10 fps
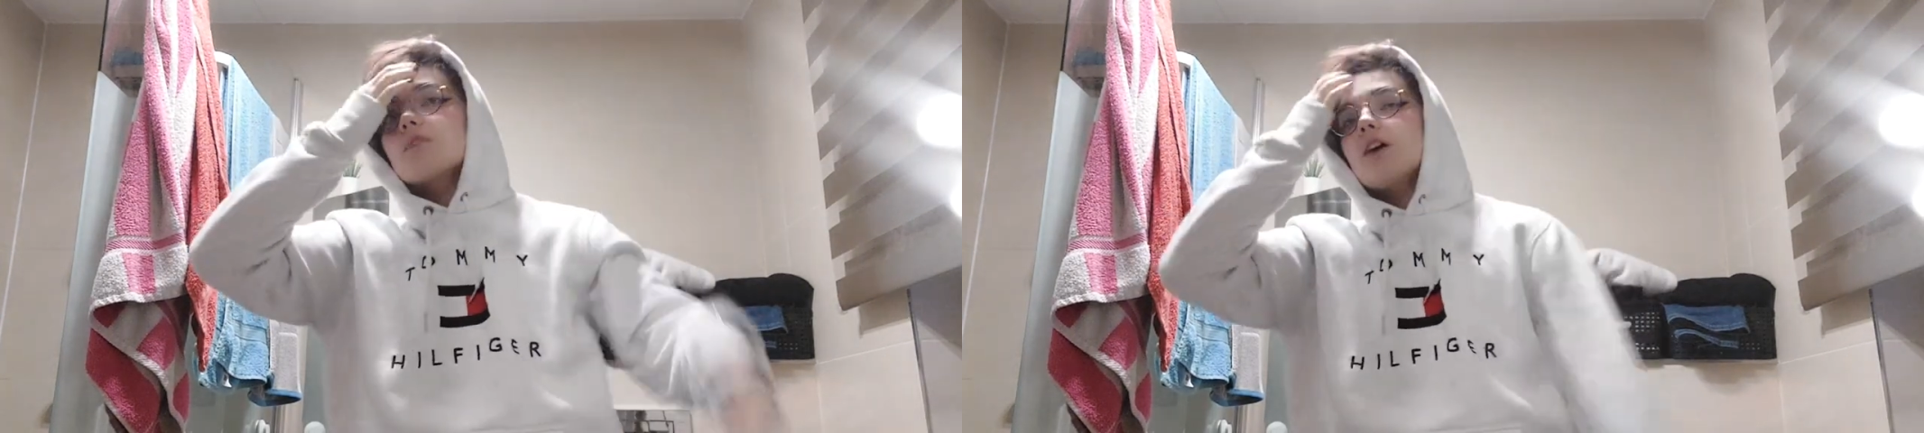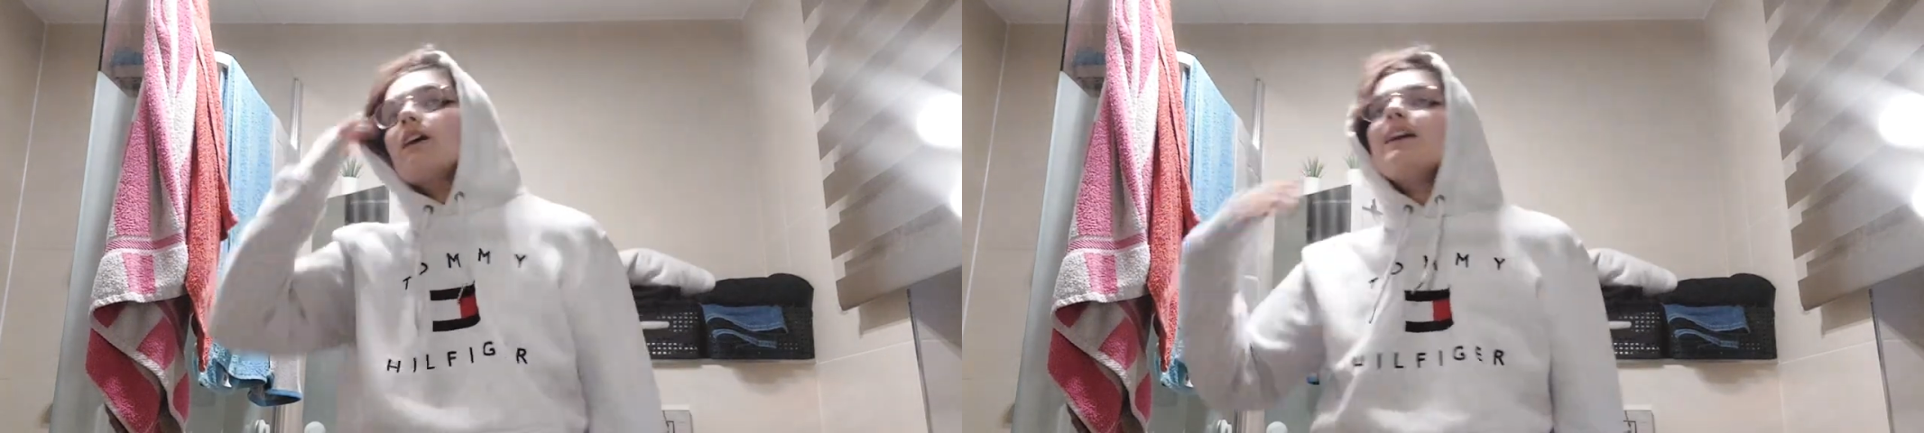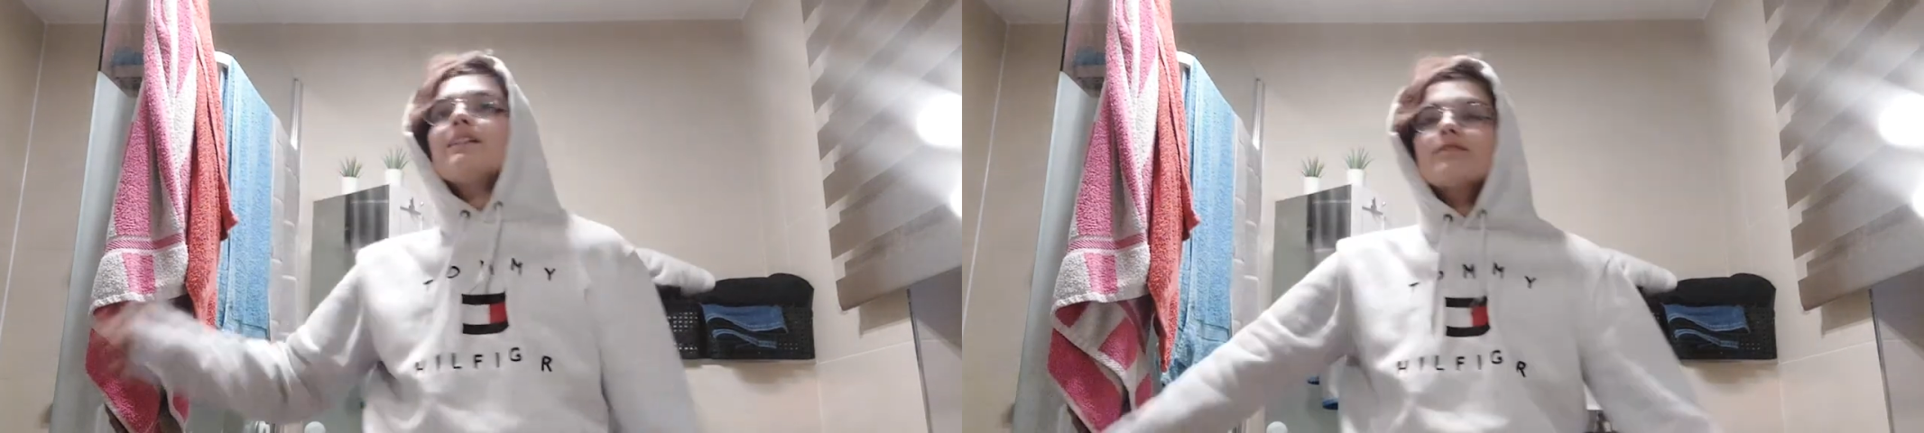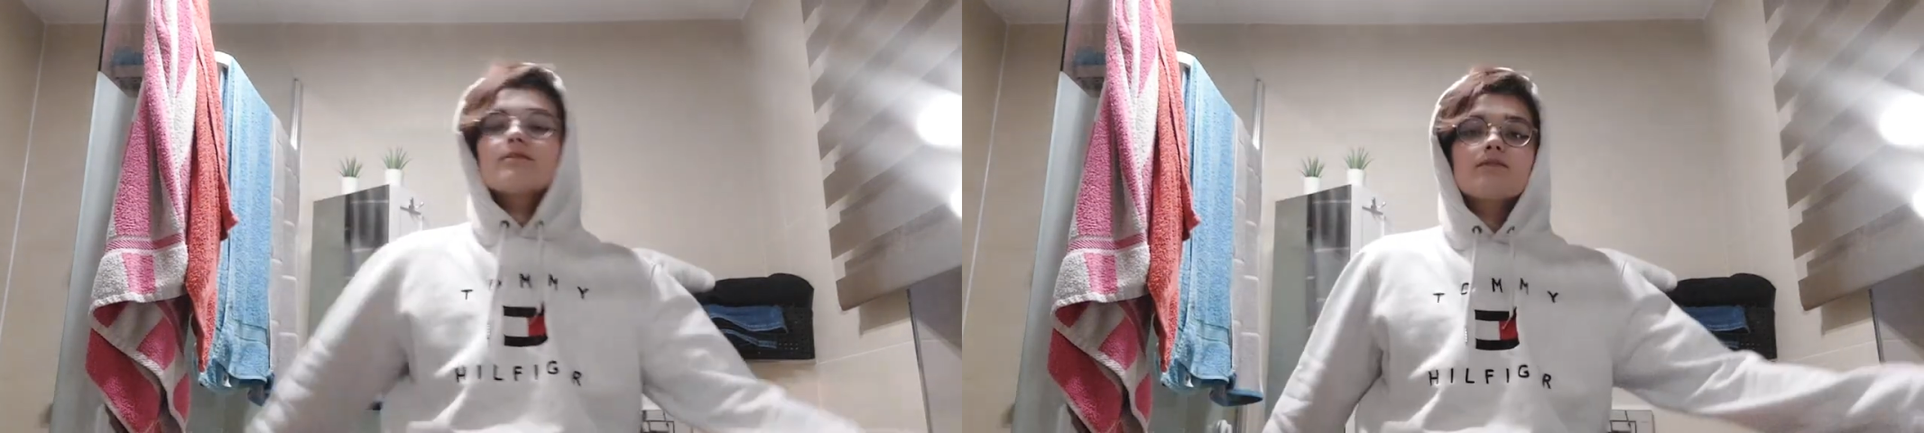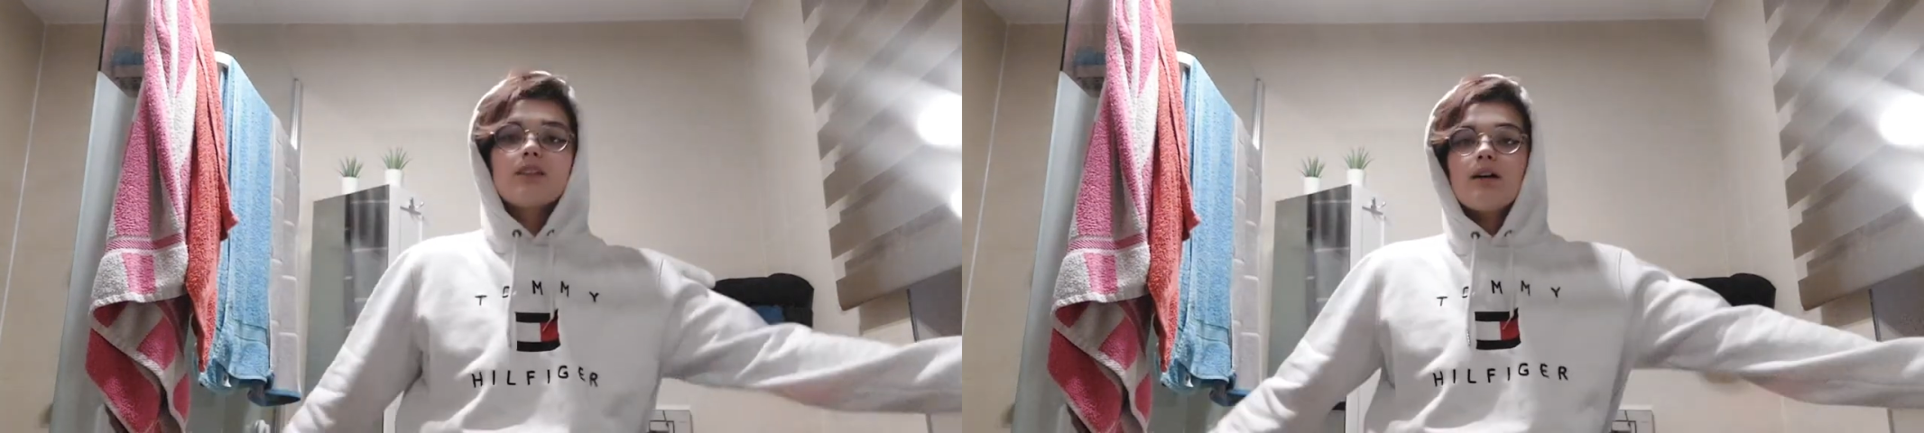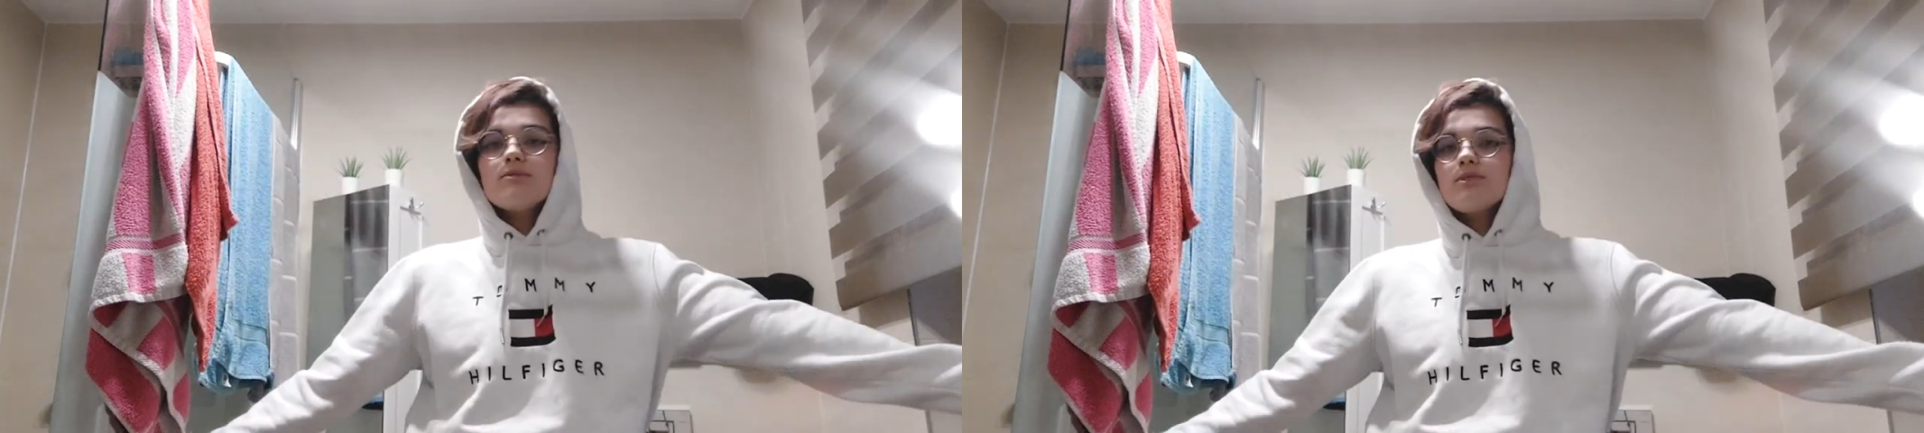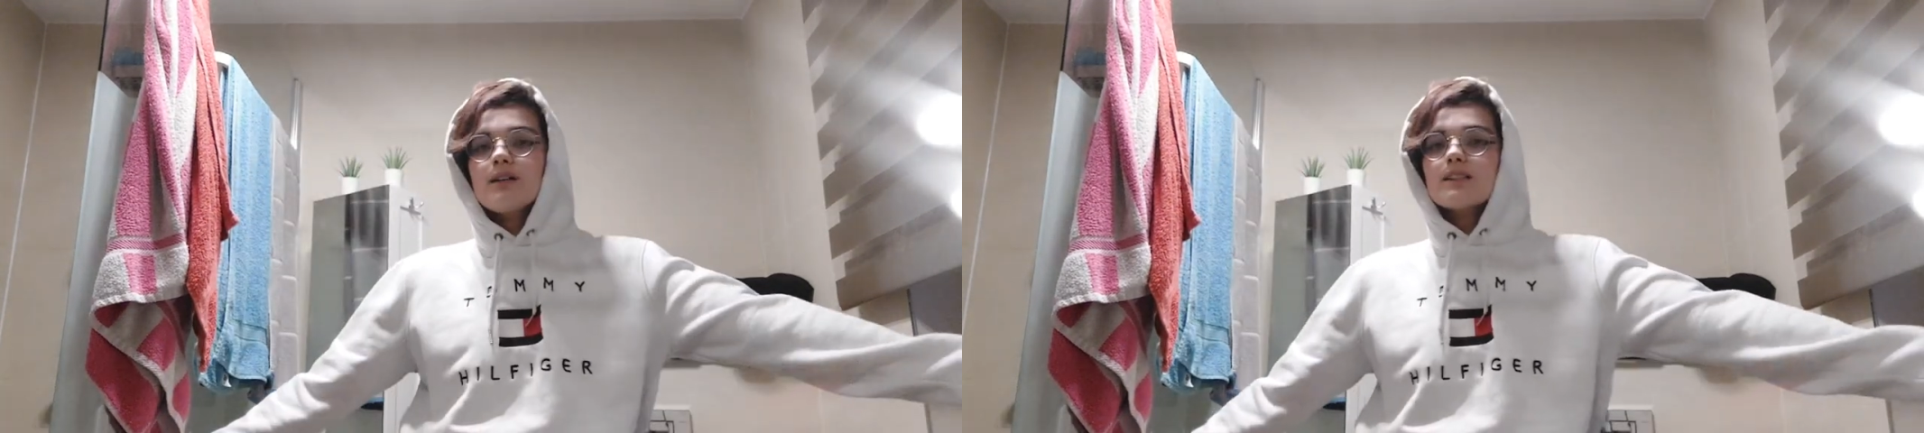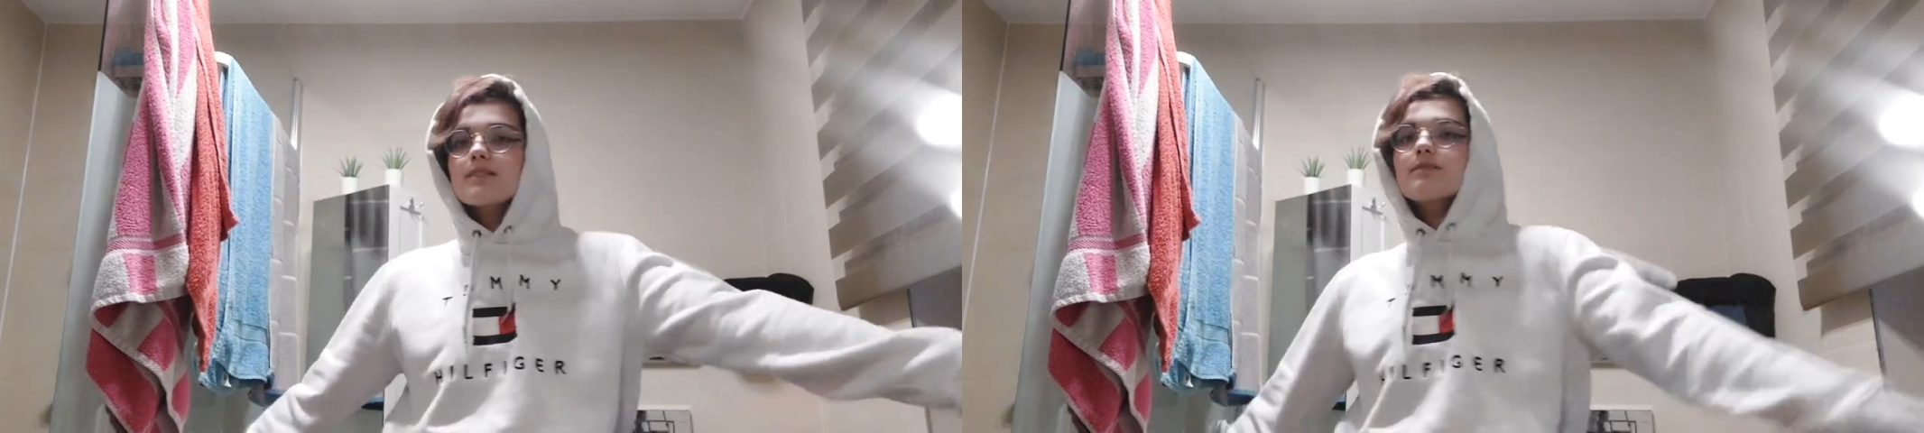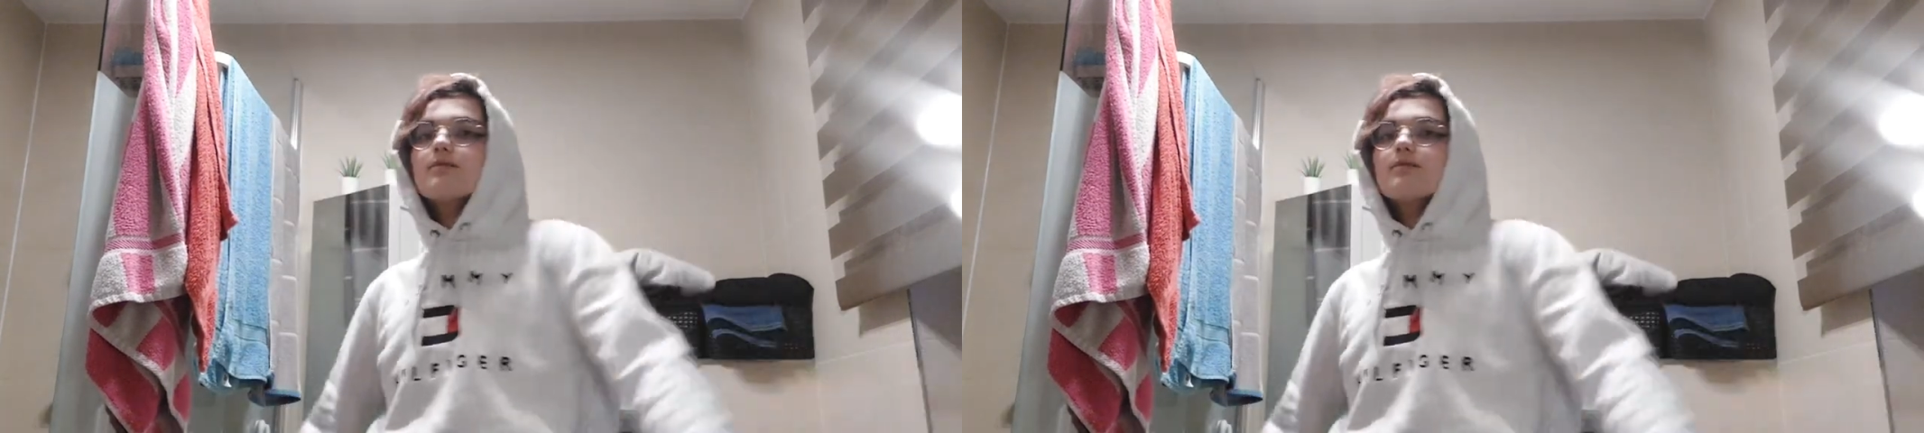Okay, I'm flat